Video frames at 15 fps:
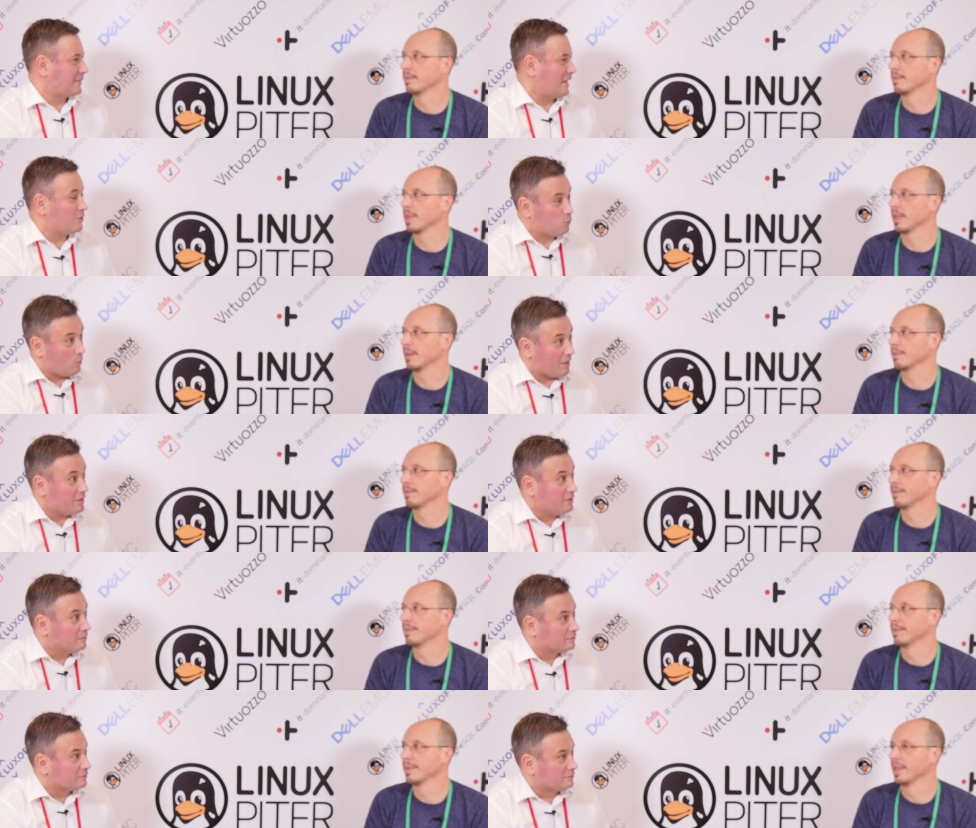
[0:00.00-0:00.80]
Speaker 1: And yeah.
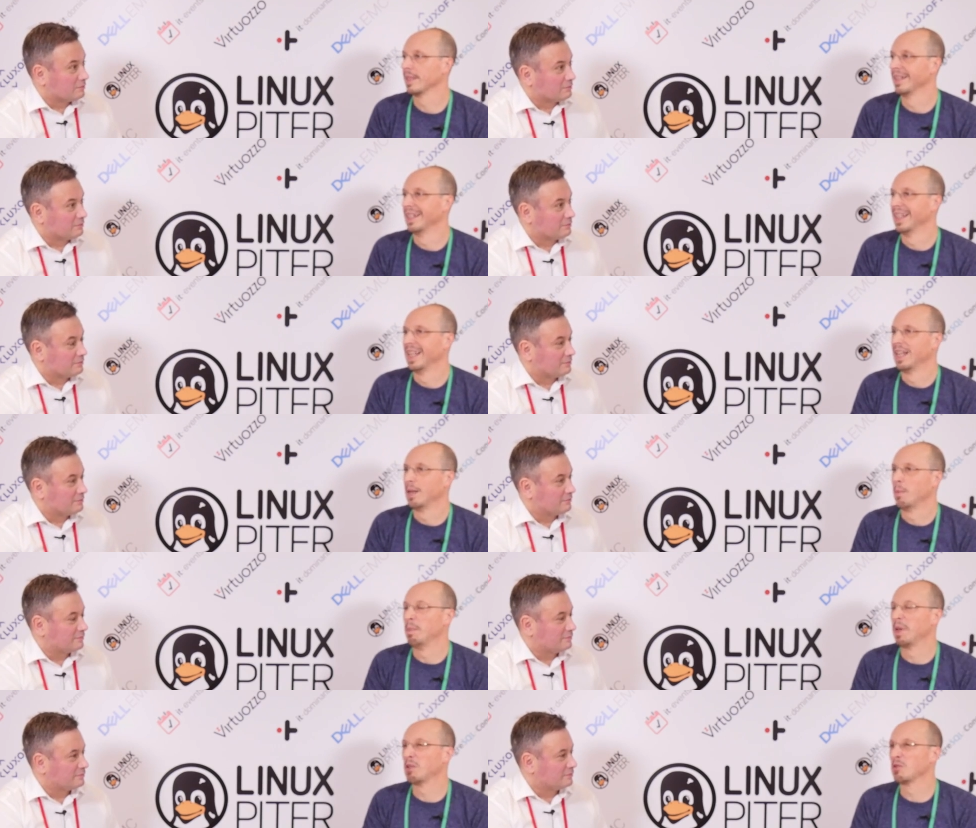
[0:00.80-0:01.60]
why?
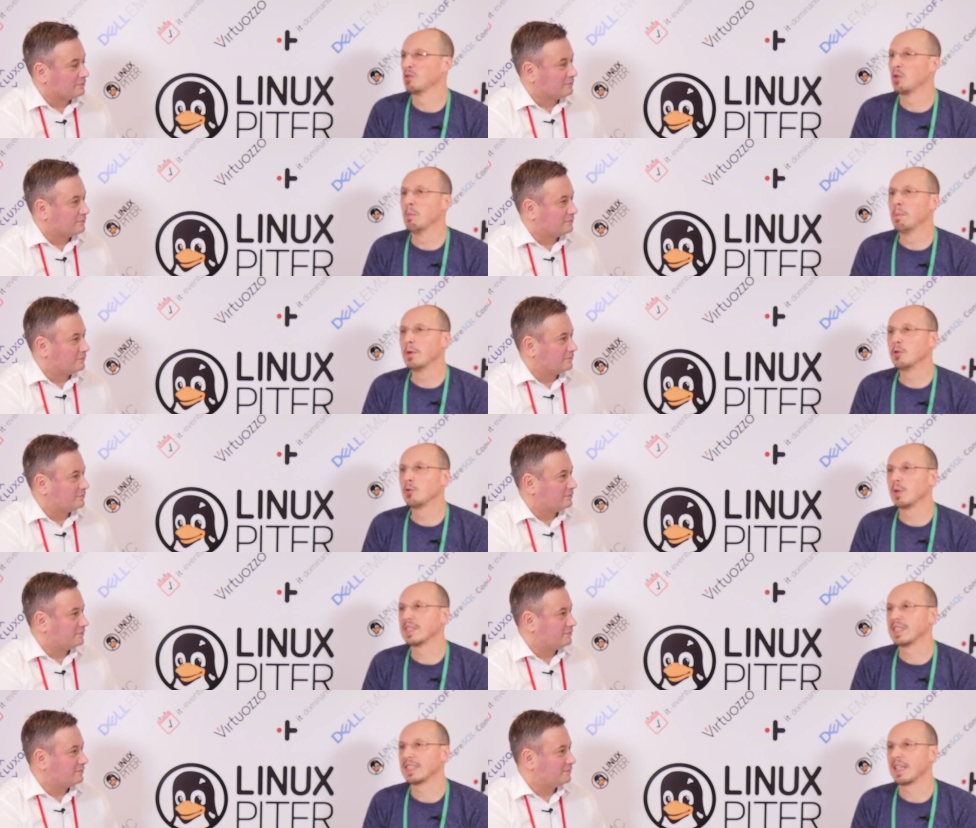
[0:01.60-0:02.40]
because
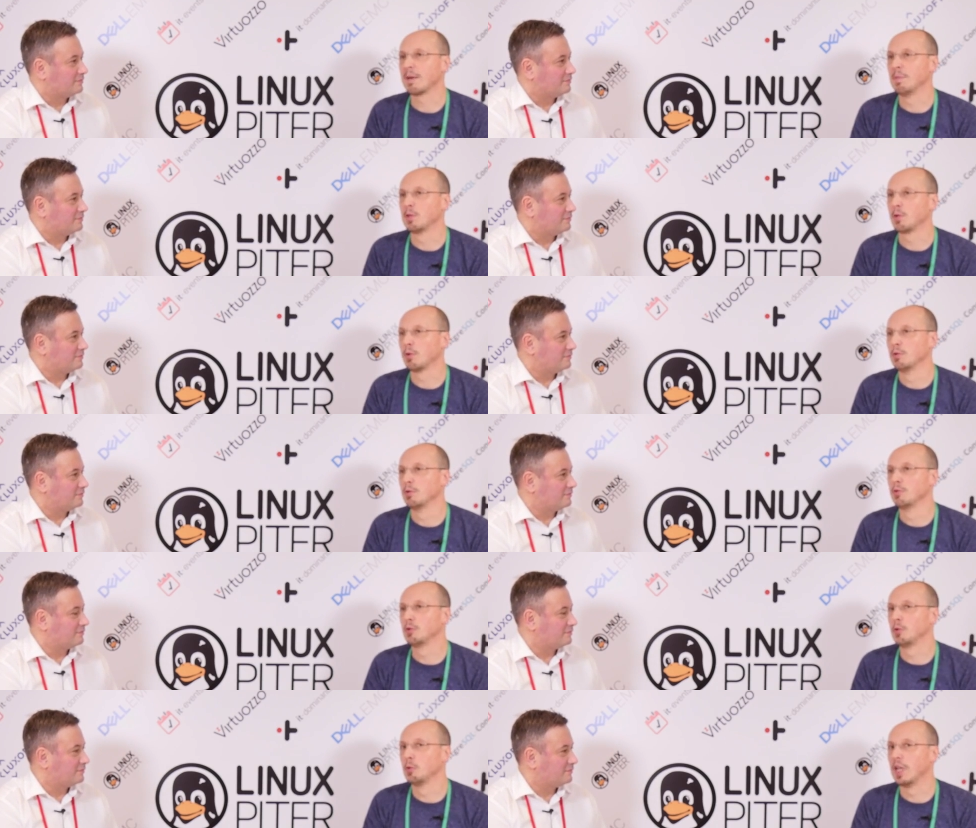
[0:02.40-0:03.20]
Ubuntu at that time
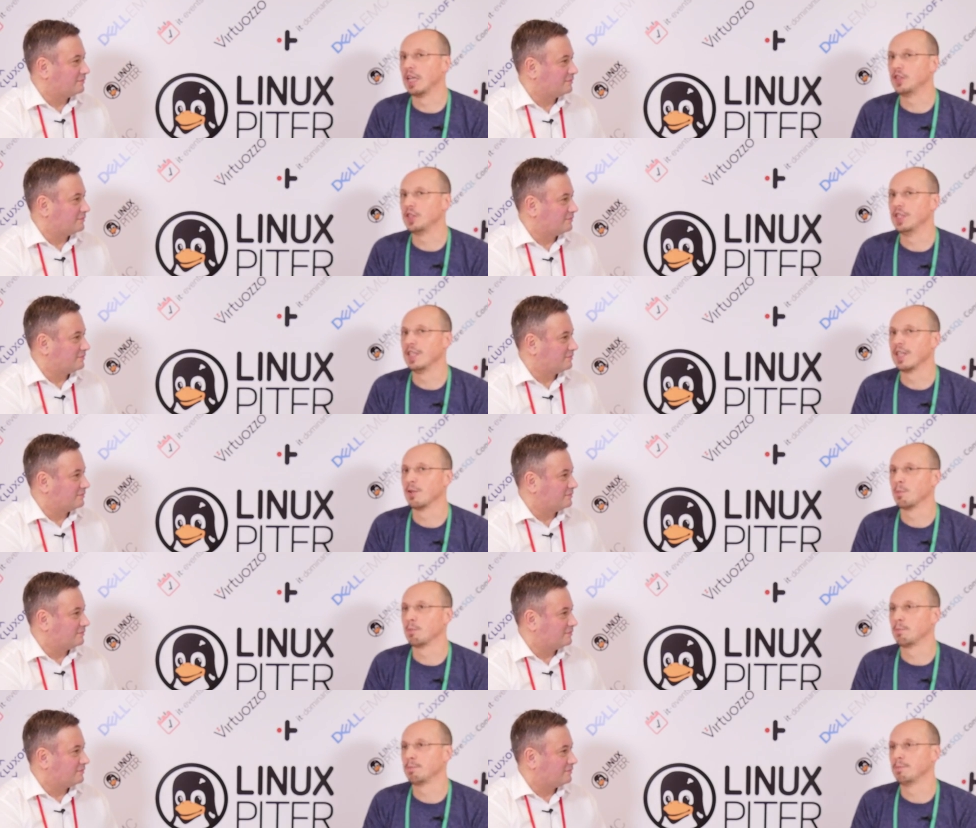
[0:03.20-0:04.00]
introduced Unity,
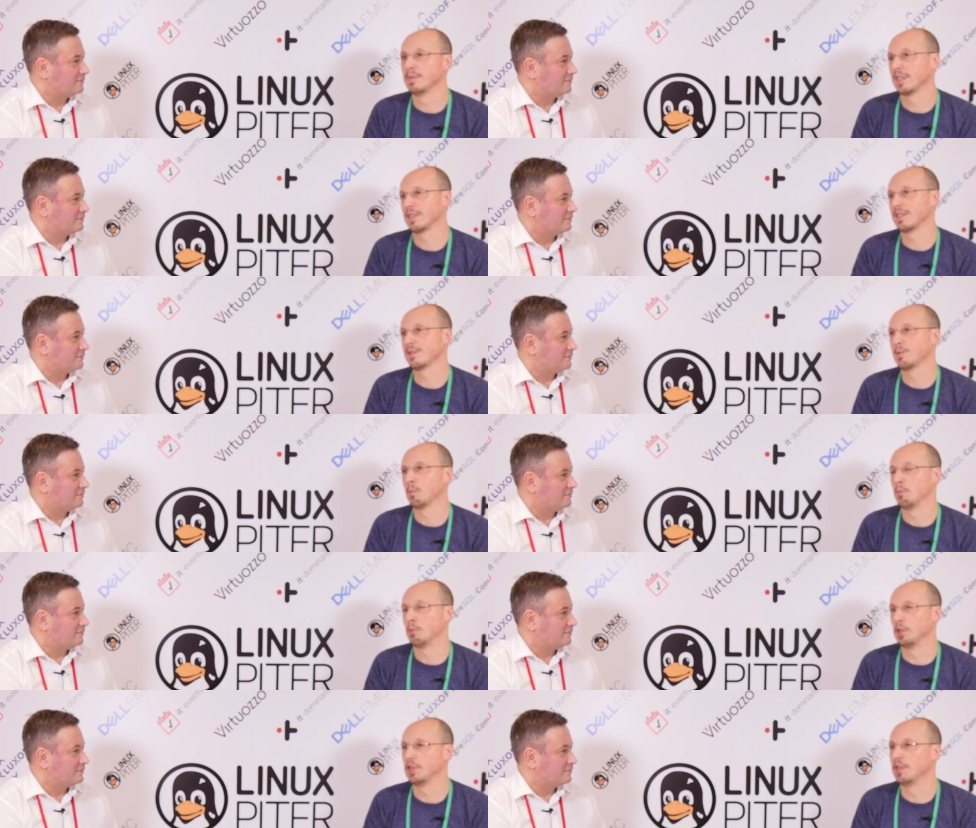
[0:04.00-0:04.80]
and a, uh, that's
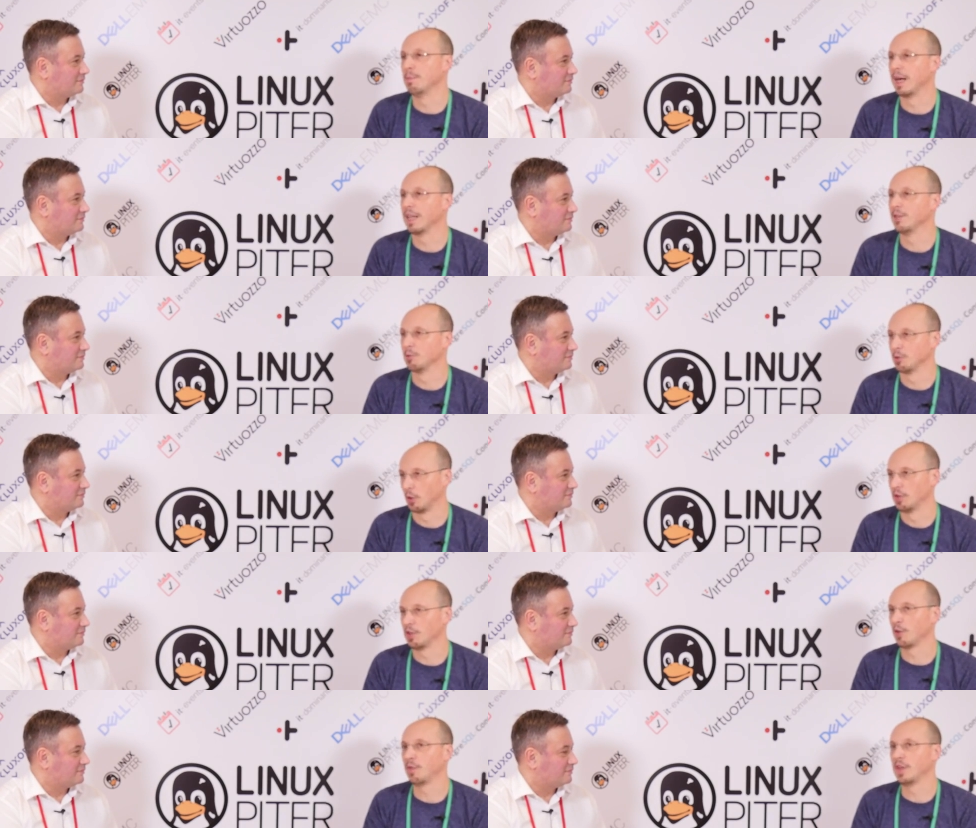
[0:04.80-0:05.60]
pretty bad user
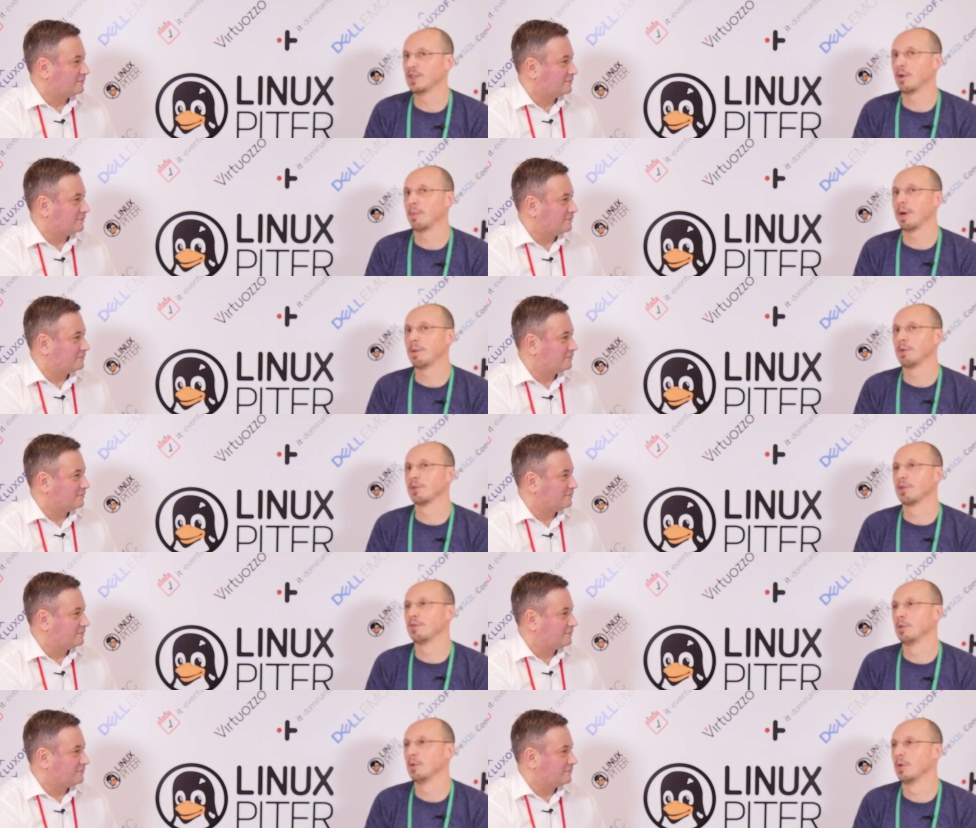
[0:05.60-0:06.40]
interface from my
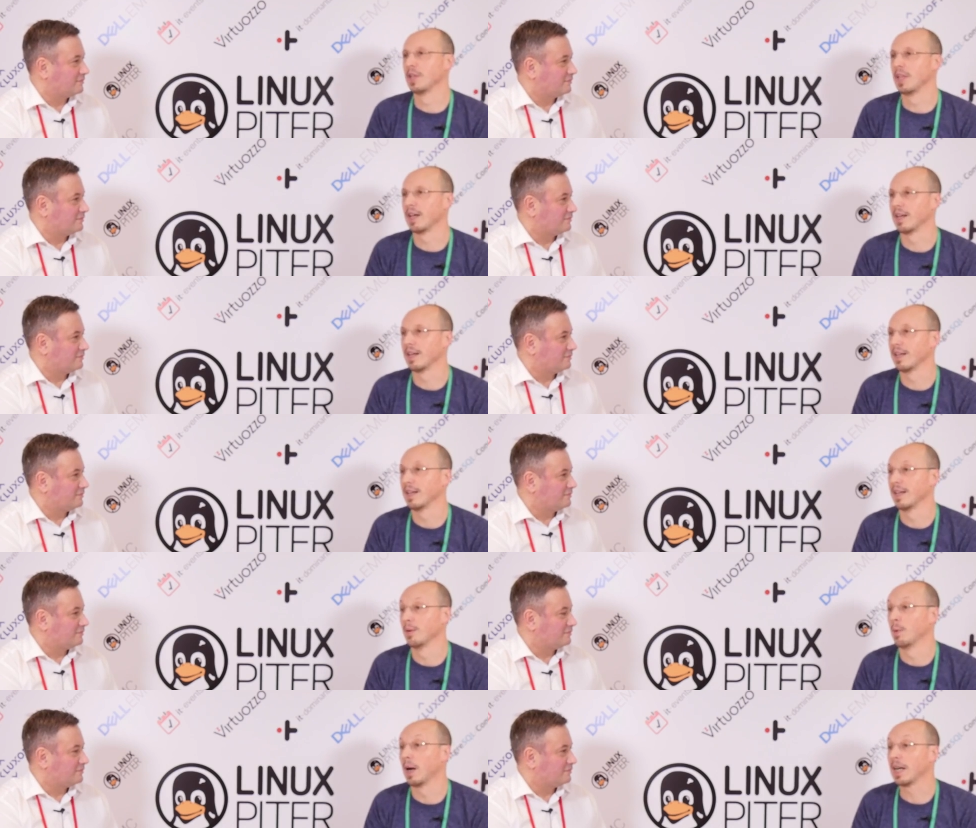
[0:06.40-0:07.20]
point of view. And
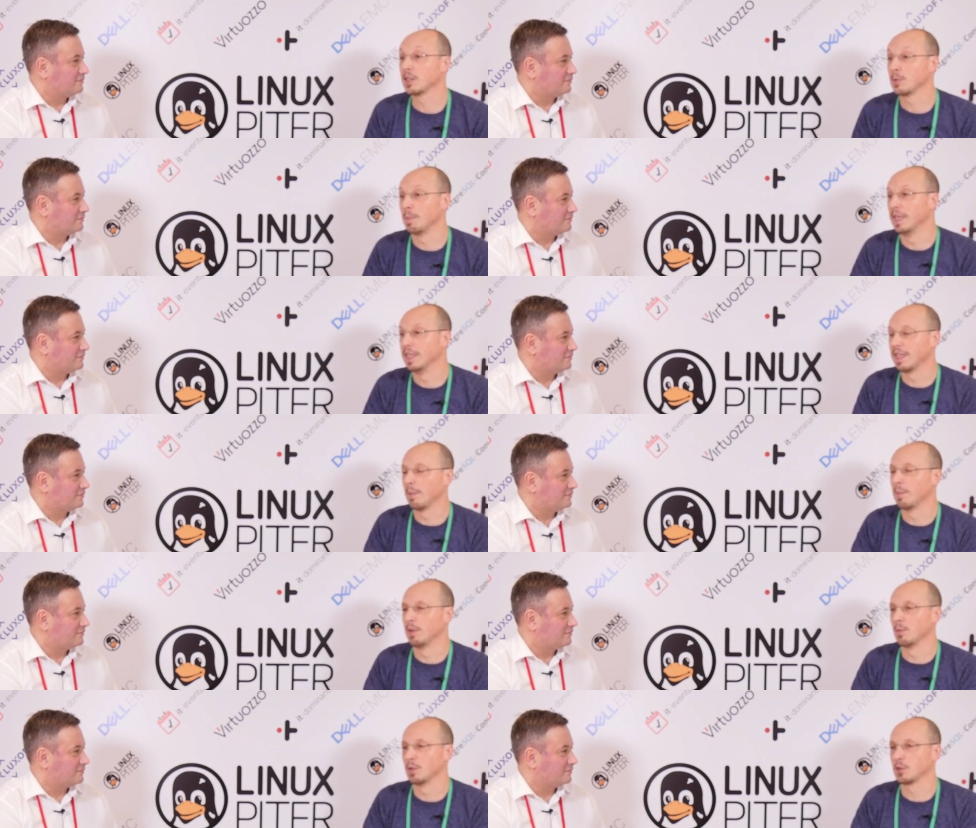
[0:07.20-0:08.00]
uh, whereas Mint, I
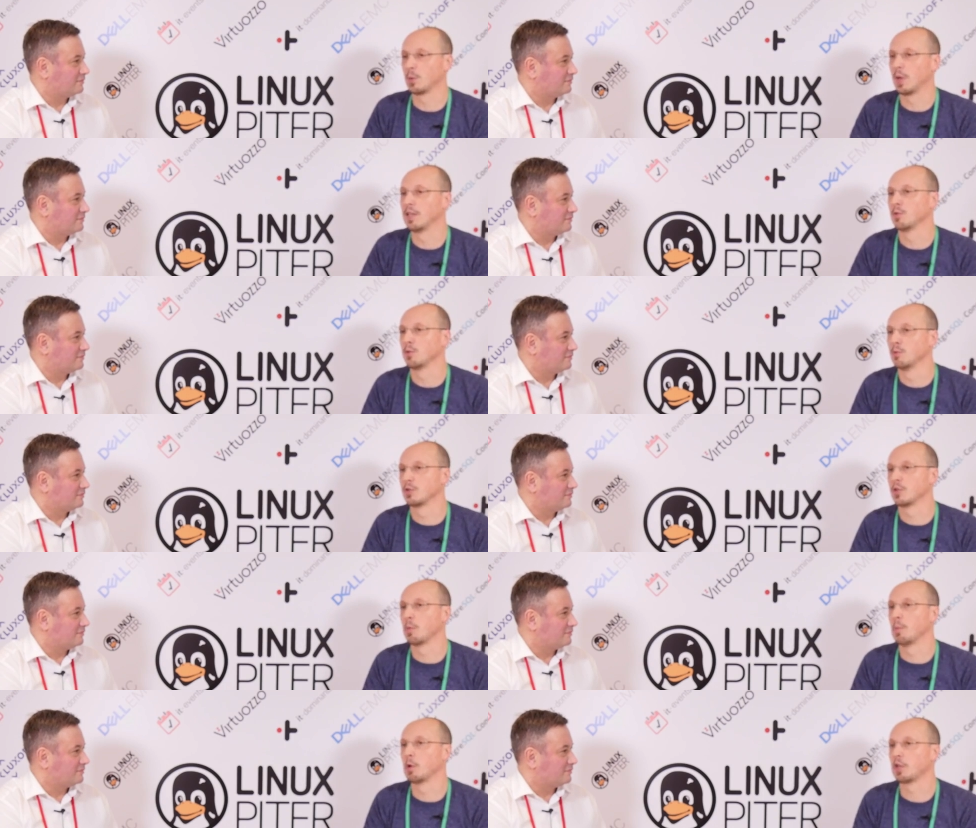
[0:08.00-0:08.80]
mean, was trying to
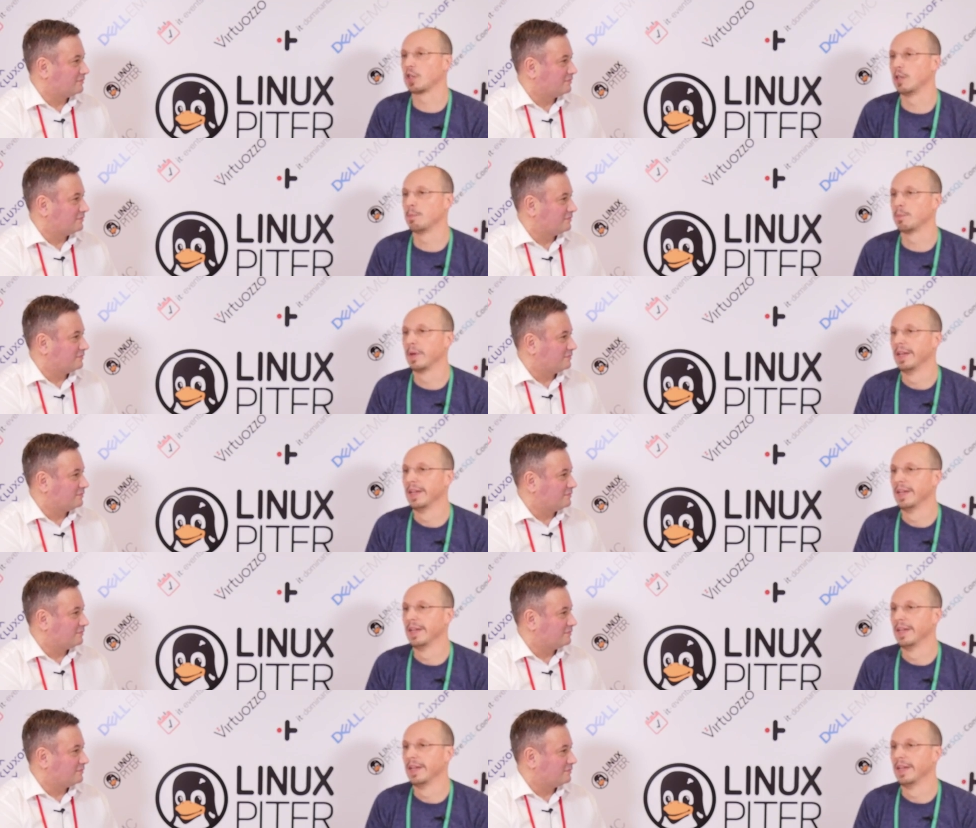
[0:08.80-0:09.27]
somehow keep